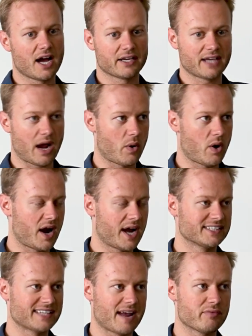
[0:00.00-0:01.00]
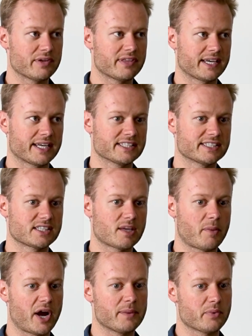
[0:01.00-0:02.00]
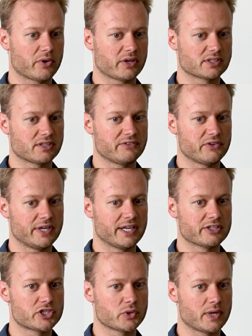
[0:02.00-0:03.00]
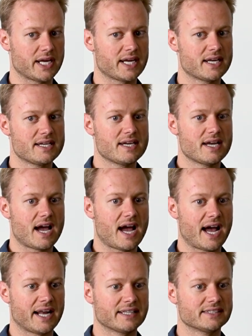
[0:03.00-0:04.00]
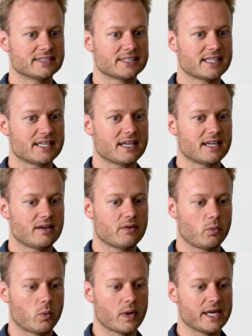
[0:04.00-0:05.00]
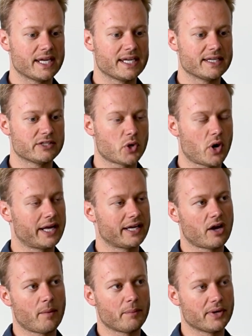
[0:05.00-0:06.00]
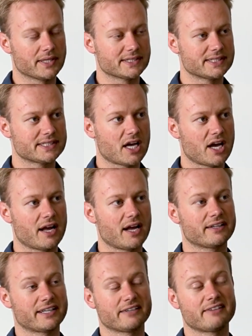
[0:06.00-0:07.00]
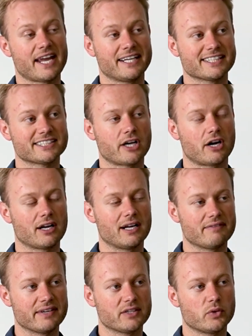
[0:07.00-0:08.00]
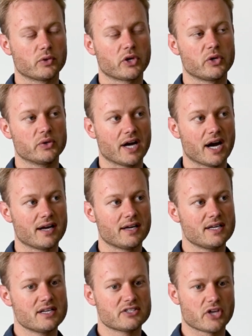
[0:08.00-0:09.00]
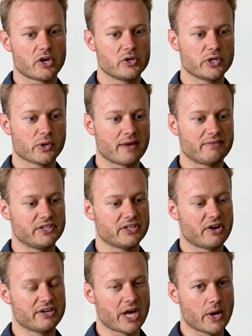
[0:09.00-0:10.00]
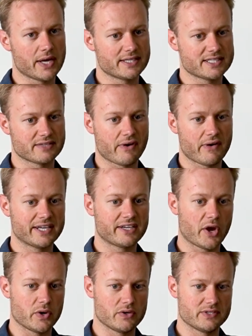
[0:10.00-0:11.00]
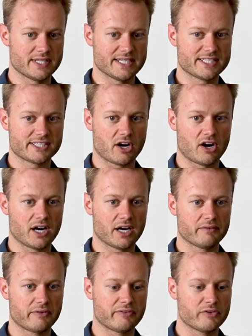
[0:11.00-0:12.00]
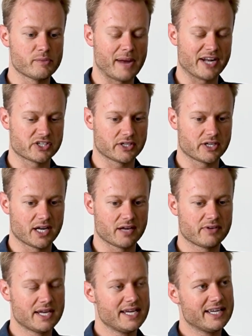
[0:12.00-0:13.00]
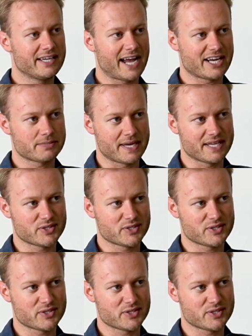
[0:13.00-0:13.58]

cow hides. Everything is a byproduct of the food industry, and we try and encompass like a Danish style of living called Hygge. So Hygge, if you don't know it, is a very cozy style of, if you imagine kind of cashmere